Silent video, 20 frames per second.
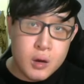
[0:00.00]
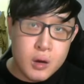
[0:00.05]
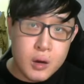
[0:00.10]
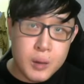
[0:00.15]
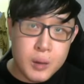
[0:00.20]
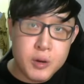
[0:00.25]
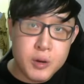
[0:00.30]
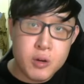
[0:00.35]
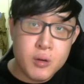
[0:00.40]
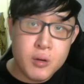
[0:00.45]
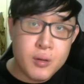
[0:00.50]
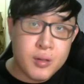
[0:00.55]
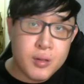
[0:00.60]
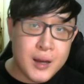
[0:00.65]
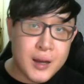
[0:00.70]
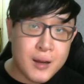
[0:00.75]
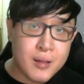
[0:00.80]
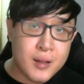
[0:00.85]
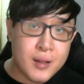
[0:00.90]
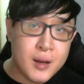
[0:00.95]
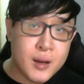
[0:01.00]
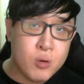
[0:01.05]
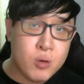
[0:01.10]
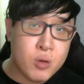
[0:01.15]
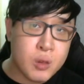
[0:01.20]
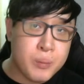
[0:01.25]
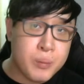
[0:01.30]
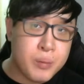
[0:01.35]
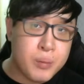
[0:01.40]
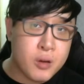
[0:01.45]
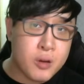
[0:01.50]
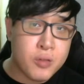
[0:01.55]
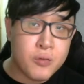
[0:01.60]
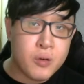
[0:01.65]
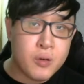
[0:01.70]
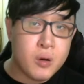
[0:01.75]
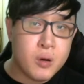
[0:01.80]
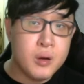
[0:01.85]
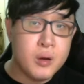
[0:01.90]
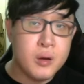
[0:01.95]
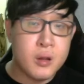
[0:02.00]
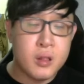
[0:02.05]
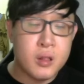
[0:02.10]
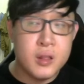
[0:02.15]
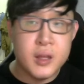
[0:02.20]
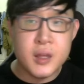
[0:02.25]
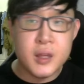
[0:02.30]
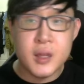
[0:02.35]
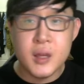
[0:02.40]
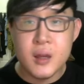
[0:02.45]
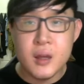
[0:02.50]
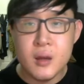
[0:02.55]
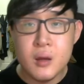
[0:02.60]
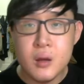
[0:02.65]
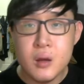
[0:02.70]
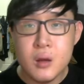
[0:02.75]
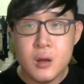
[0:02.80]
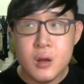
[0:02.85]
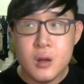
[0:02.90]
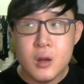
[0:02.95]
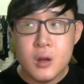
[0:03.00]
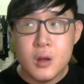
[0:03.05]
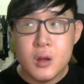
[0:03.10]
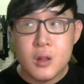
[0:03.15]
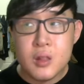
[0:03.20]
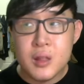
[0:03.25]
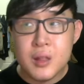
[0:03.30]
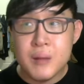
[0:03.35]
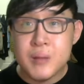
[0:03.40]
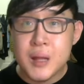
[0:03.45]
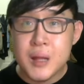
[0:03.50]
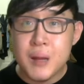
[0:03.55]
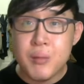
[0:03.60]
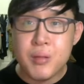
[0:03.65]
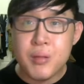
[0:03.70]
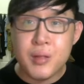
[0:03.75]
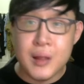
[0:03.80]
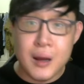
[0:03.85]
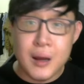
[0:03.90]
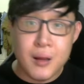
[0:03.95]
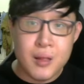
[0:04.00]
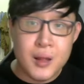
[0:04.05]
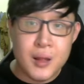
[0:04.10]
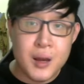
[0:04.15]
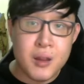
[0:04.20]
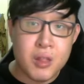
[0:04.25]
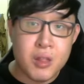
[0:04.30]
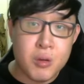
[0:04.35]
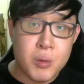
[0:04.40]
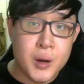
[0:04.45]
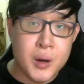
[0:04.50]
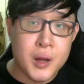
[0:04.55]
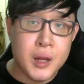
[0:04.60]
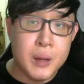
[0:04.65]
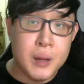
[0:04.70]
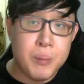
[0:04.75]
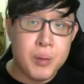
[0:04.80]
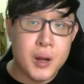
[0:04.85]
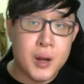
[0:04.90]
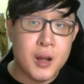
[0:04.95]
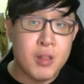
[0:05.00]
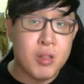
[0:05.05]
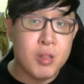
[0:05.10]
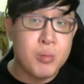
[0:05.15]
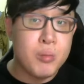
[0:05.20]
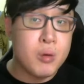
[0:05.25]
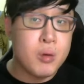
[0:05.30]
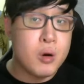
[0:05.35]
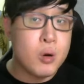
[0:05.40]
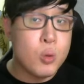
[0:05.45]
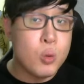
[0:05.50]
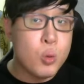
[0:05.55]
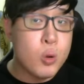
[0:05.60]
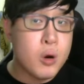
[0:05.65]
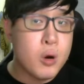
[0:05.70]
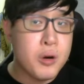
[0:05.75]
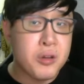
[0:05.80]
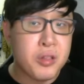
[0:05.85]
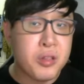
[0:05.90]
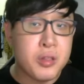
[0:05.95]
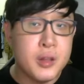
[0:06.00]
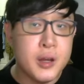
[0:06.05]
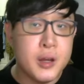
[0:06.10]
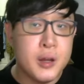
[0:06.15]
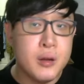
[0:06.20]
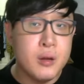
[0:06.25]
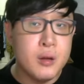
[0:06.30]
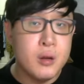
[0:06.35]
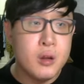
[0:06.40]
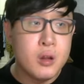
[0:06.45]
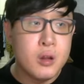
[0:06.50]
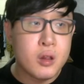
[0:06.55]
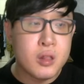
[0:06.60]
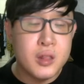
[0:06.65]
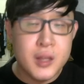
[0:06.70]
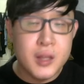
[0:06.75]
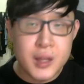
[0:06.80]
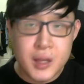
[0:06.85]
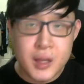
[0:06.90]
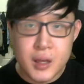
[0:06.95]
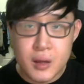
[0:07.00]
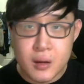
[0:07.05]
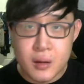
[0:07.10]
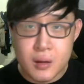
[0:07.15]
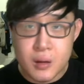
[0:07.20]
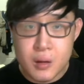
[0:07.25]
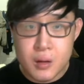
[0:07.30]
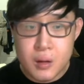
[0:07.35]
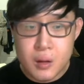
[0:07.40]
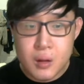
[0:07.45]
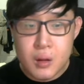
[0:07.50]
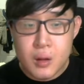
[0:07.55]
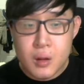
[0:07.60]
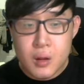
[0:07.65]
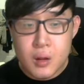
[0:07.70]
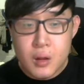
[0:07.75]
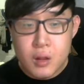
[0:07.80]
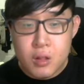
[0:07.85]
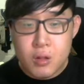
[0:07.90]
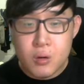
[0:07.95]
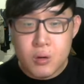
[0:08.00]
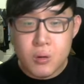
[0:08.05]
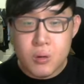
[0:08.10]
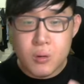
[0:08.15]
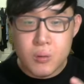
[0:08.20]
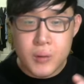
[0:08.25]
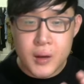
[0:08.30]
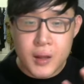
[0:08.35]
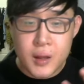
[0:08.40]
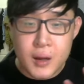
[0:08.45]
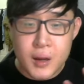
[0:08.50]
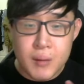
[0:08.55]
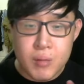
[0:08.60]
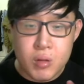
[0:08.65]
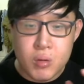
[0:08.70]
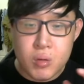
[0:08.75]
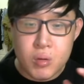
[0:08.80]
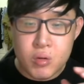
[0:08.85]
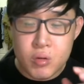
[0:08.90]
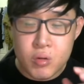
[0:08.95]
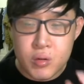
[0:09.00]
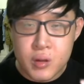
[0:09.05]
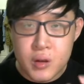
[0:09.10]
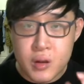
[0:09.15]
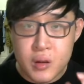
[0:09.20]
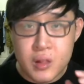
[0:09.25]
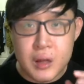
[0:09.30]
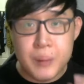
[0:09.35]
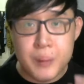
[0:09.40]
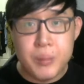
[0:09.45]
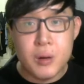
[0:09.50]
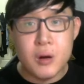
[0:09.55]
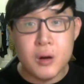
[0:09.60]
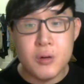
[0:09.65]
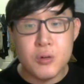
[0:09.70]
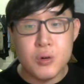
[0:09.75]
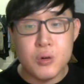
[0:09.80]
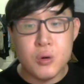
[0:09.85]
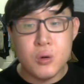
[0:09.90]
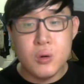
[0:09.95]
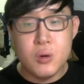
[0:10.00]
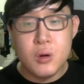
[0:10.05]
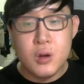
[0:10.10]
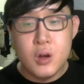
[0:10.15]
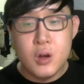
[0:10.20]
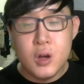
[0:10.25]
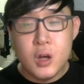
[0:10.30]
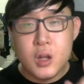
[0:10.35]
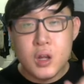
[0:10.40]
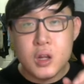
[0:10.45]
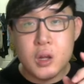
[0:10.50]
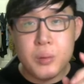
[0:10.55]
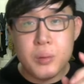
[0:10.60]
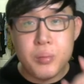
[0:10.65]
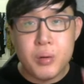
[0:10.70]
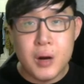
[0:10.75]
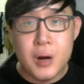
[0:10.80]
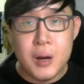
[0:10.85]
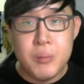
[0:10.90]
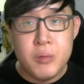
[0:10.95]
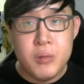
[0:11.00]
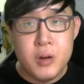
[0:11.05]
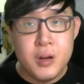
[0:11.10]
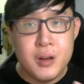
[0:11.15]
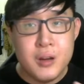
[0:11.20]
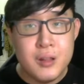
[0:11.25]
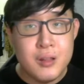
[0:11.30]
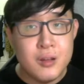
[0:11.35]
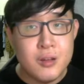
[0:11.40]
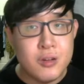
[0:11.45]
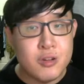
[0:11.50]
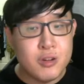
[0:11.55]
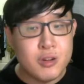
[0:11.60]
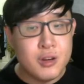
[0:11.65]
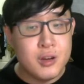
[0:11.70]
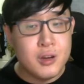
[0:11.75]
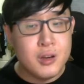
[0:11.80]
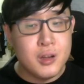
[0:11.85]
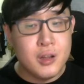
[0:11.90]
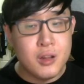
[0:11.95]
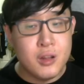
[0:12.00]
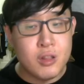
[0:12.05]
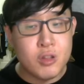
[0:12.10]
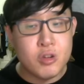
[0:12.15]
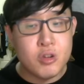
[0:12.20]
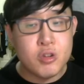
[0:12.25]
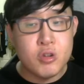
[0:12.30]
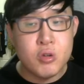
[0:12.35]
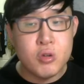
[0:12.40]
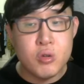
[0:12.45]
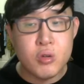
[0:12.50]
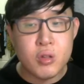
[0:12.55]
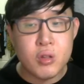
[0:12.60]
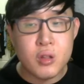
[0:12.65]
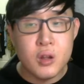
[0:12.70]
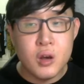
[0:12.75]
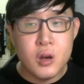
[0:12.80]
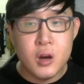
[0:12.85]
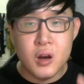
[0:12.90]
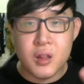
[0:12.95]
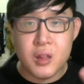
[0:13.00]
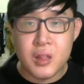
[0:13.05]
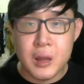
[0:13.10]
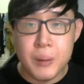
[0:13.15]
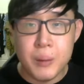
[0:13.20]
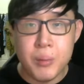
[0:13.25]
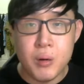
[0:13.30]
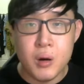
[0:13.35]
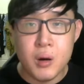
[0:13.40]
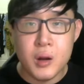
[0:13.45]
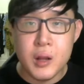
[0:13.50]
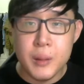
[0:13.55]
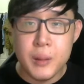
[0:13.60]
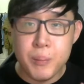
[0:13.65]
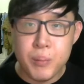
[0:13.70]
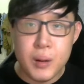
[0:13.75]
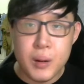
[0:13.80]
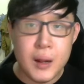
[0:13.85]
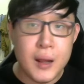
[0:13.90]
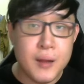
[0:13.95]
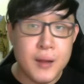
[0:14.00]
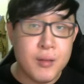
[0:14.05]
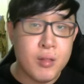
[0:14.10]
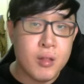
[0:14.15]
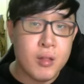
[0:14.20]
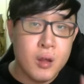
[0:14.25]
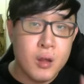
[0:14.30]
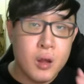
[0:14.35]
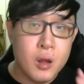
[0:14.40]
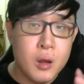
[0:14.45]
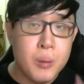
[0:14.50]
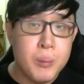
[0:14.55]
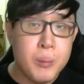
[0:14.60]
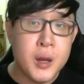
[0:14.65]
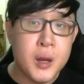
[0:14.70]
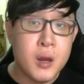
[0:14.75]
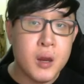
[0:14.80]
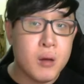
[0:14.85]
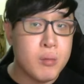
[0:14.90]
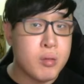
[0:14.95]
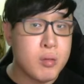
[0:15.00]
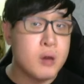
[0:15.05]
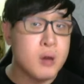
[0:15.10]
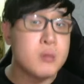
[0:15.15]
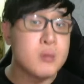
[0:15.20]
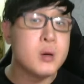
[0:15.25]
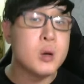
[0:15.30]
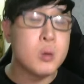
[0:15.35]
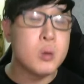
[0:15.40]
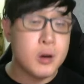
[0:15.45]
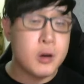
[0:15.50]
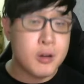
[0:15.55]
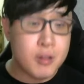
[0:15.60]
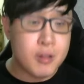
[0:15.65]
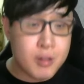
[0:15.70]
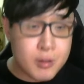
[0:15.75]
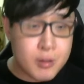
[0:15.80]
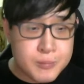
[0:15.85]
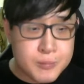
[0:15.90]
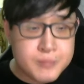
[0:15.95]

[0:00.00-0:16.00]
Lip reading: between Saksa, who is a phosphor, and Snaking, sometimes Saksa is the one that plants more wards than Snaking. So when it comes to choosing the support role, the primary decision is to choose a support that plants many observer wards.